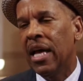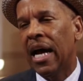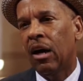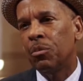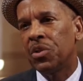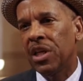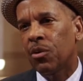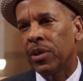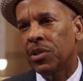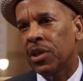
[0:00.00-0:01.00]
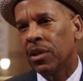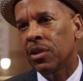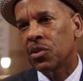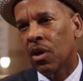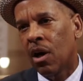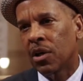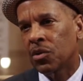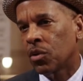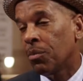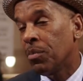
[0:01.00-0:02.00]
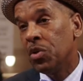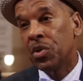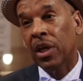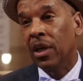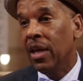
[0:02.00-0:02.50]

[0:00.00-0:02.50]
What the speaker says: how I'm sequencing the songs or the music,